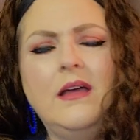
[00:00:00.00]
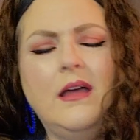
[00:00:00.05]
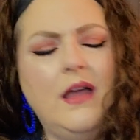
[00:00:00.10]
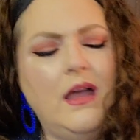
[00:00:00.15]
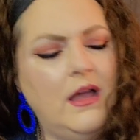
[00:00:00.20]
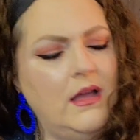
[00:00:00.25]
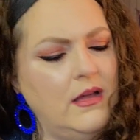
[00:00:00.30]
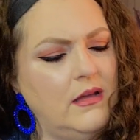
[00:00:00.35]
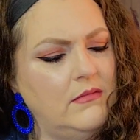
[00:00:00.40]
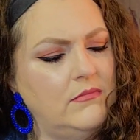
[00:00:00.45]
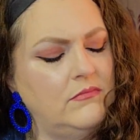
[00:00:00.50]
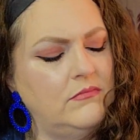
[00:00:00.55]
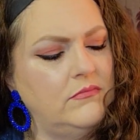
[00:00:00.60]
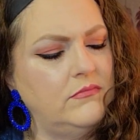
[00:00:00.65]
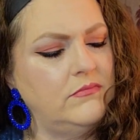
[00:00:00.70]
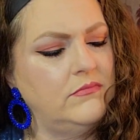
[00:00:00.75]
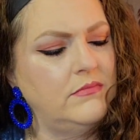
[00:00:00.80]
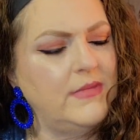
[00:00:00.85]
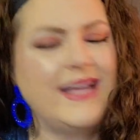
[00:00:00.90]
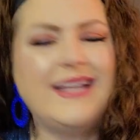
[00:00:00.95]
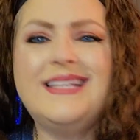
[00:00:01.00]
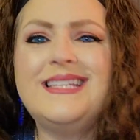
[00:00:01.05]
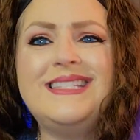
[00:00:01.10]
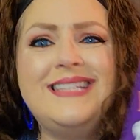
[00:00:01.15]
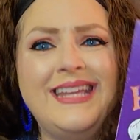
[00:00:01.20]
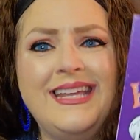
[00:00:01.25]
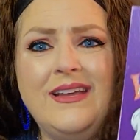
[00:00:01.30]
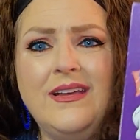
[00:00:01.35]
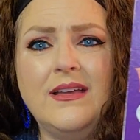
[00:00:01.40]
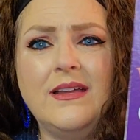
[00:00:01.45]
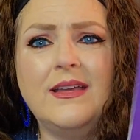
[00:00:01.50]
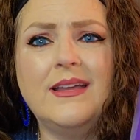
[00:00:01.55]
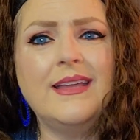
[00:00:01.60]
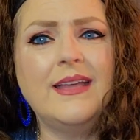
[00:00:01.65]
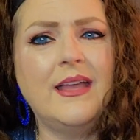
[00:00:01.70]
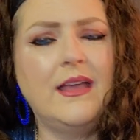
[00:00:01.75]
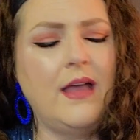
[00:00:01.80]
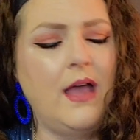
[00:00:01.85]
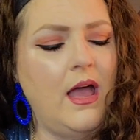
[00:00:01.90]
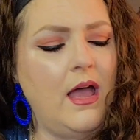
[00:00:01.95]
Um, extinct,
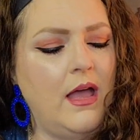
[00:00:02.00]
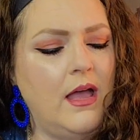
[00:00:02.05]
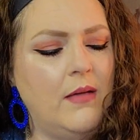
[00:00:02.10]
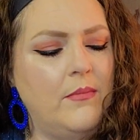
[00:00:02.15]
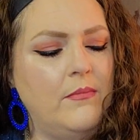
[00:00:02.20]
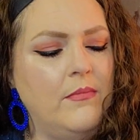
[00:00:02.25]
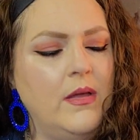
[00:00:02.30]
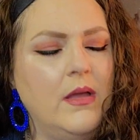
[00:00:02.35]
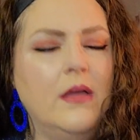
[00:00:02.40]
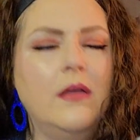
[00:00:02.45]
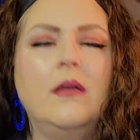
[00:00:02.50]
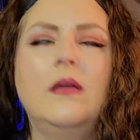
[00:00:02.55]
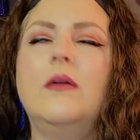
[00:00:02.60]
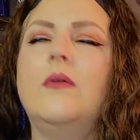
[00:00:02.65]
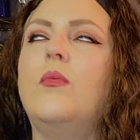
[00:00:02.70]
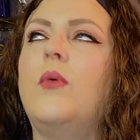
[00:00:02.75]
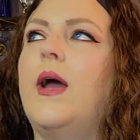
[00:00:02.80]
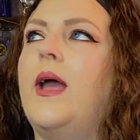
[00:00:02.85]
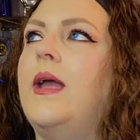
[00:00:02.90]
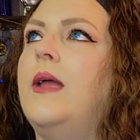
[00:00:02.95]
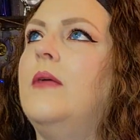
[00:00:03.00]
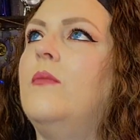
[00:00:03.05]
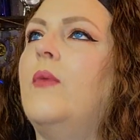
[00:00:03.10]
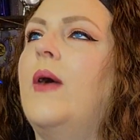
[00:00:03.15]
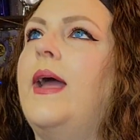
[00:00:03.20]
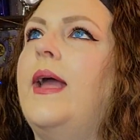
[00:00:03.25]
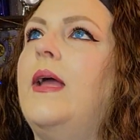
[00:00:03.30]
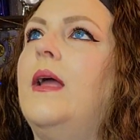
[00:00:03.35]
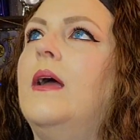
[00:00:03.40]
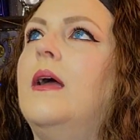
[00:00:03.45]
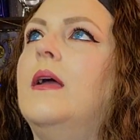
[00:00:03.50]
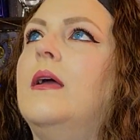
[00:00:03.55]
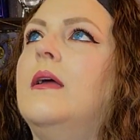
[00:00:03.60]
uh, um, wait, wait